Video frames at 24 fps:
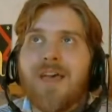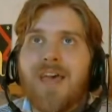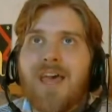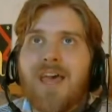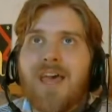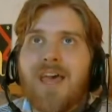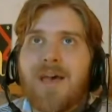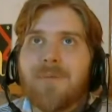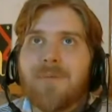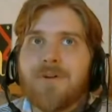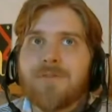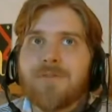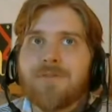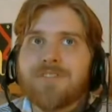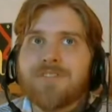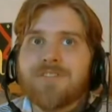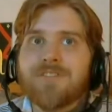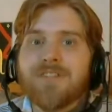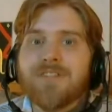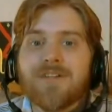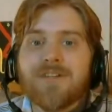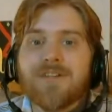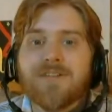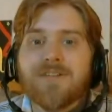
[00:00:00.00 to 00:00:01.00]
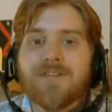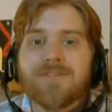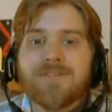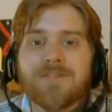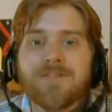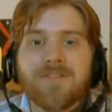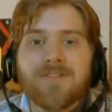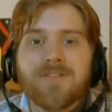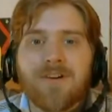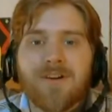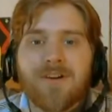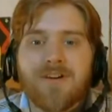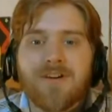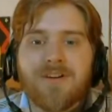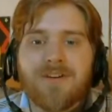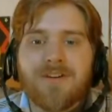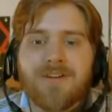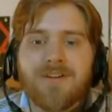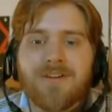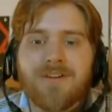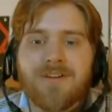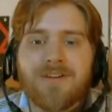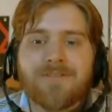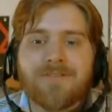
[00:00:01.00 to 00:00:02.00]
M O C.
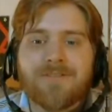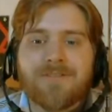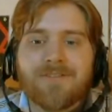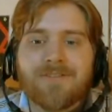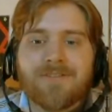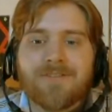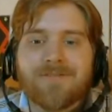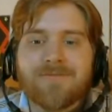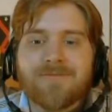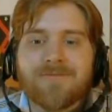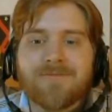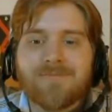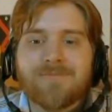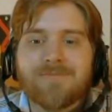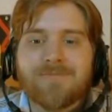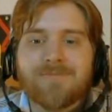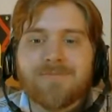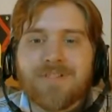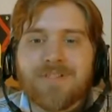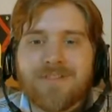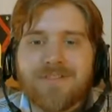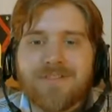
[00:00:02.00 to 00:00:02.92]
Mock?